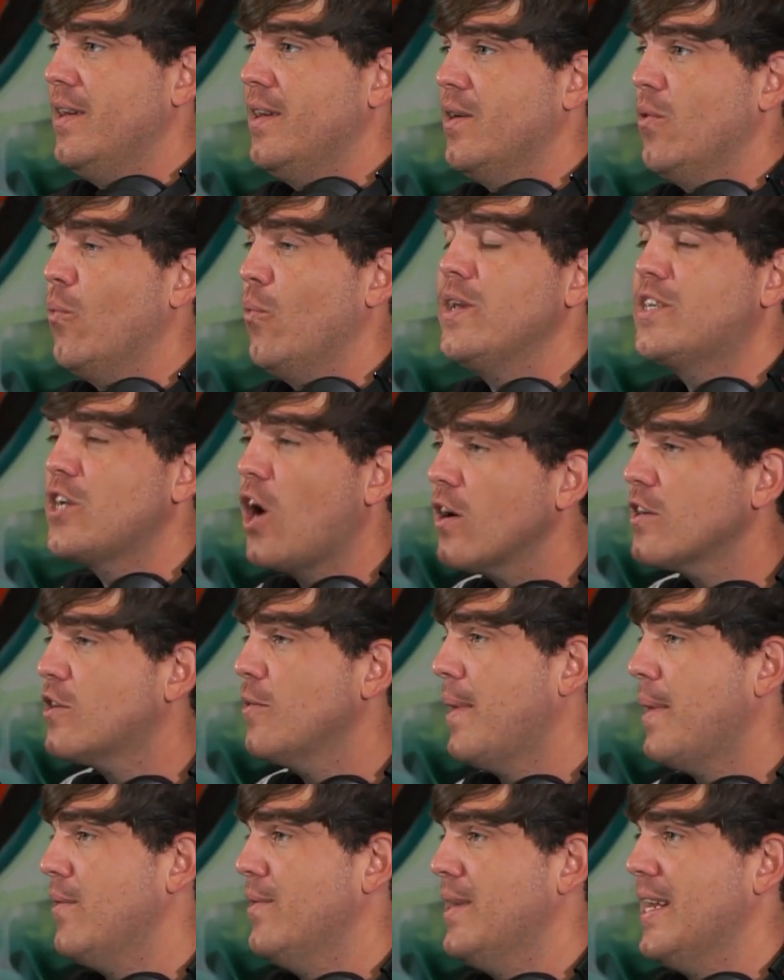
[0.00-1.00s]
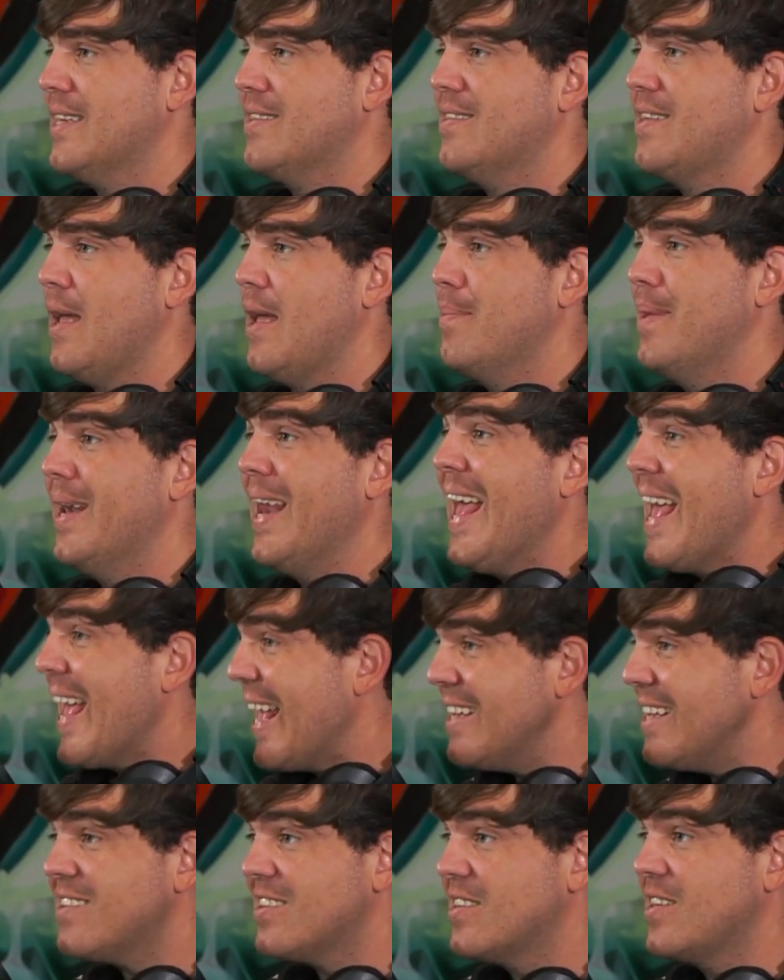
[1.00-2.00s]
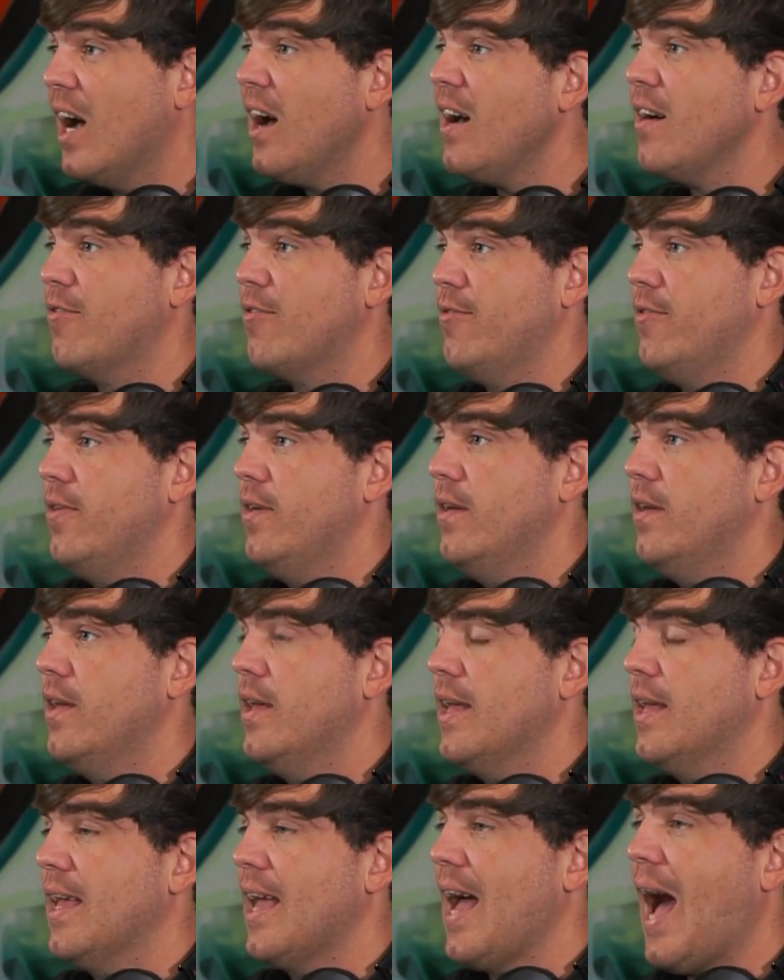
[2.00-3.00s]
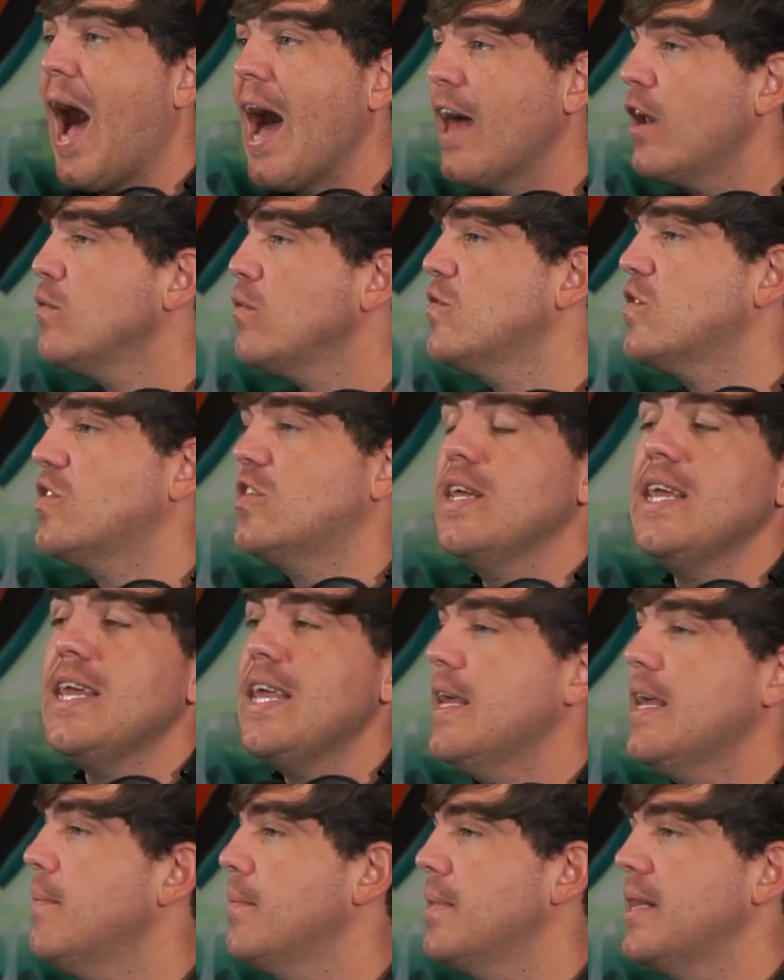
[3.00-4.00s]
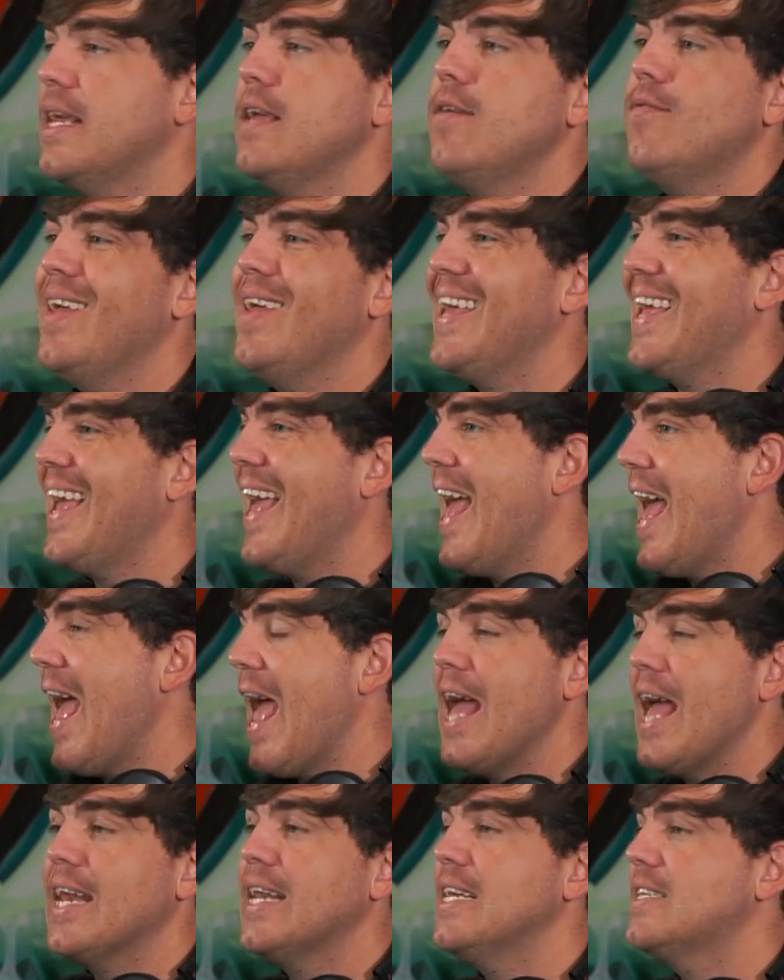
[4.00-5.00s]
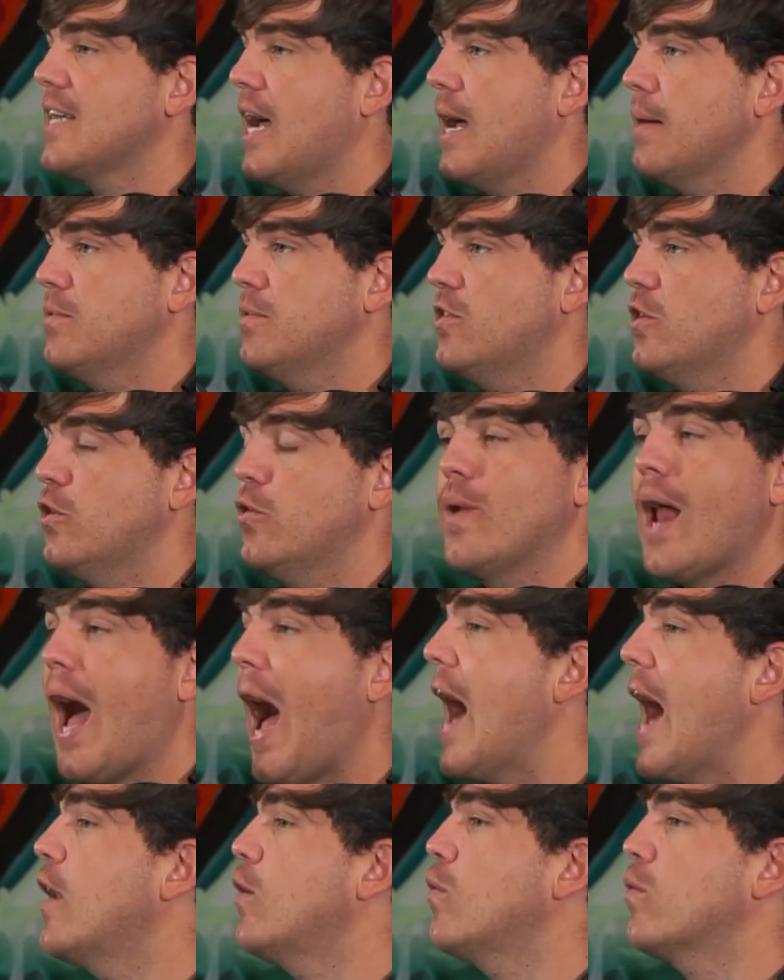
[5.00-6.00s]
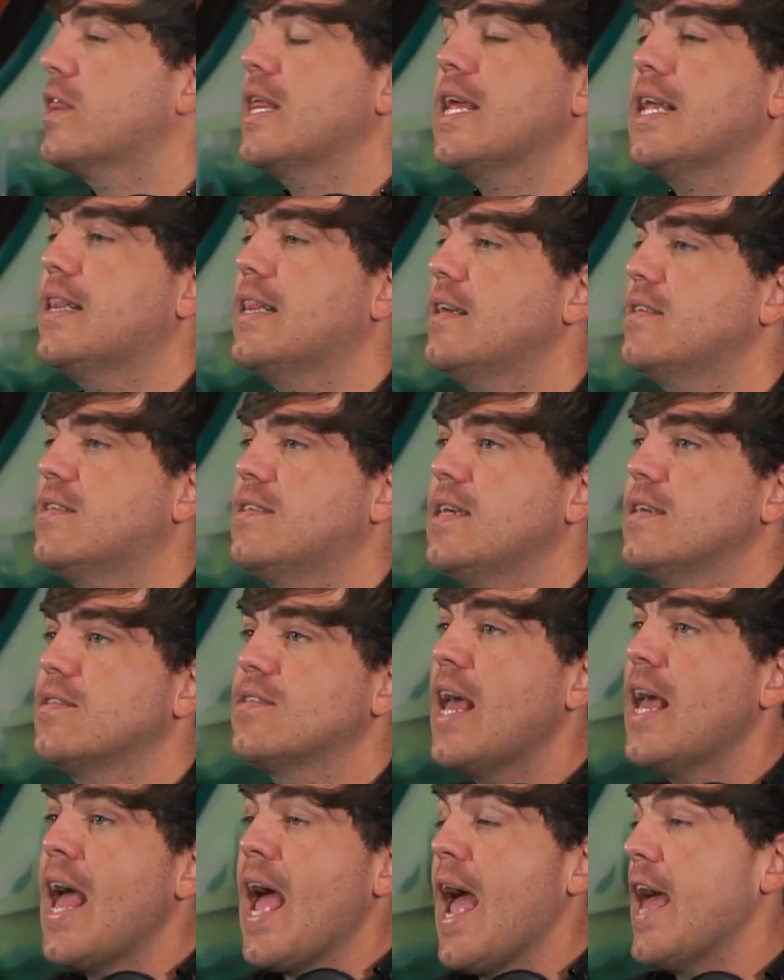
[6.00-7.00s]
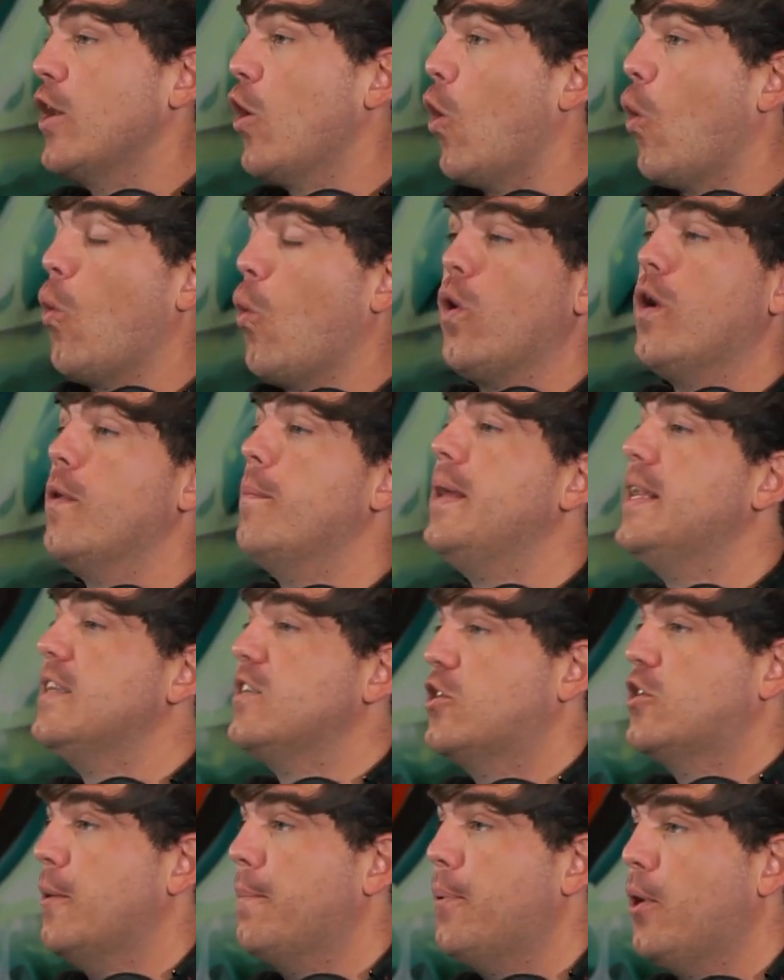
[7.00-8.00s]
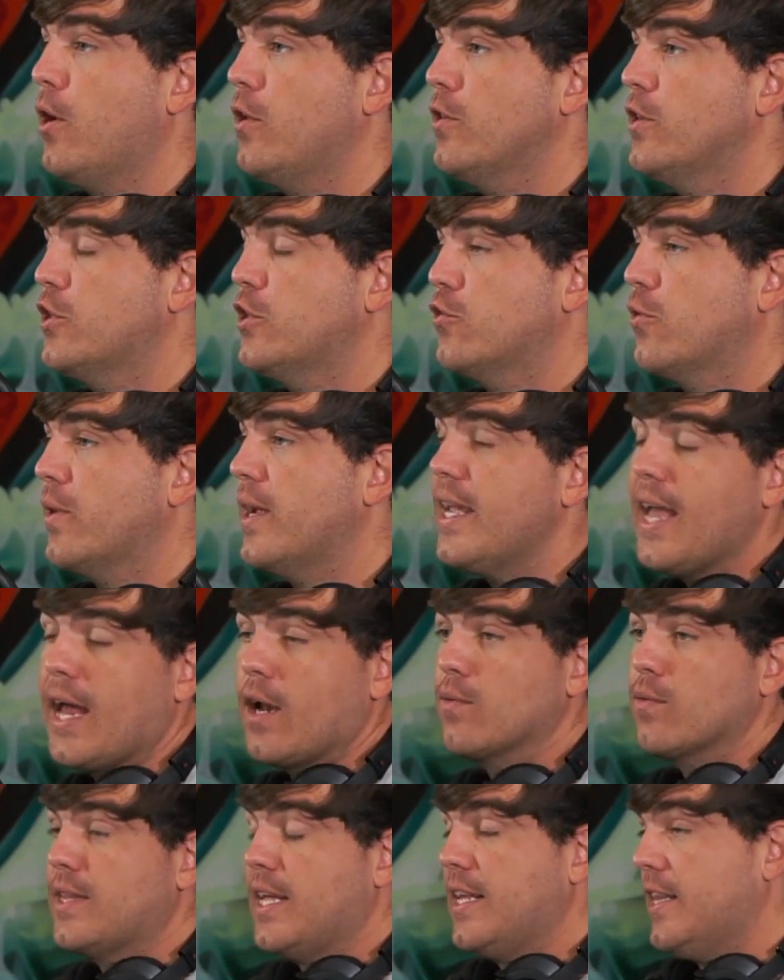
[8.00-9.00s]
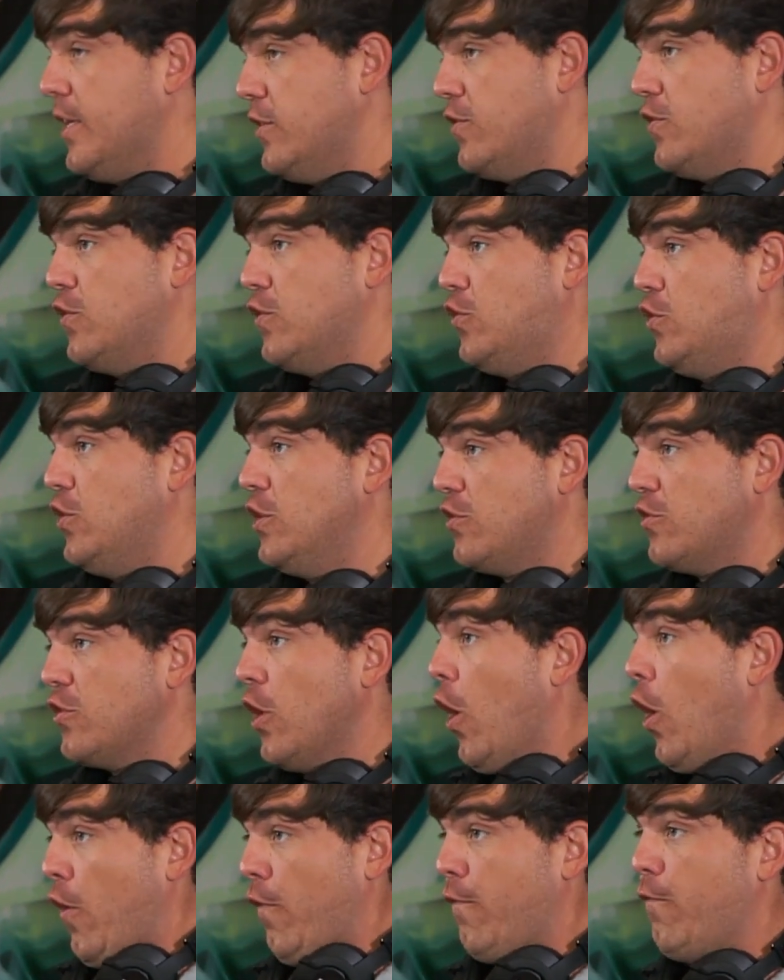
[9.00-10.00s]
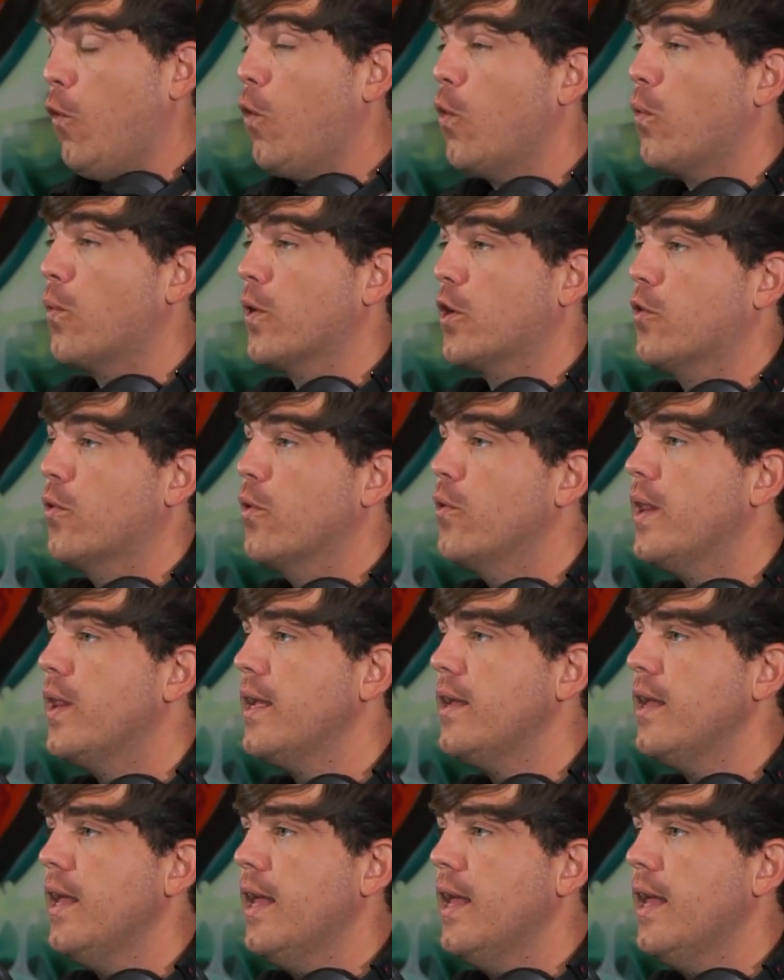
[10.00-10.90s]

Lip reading: We talked about Nick Saban. It's tough. I don't see him leaving anytime soon. I don't think this is an ornament to put on the tree. I don't think this is just for recruiting.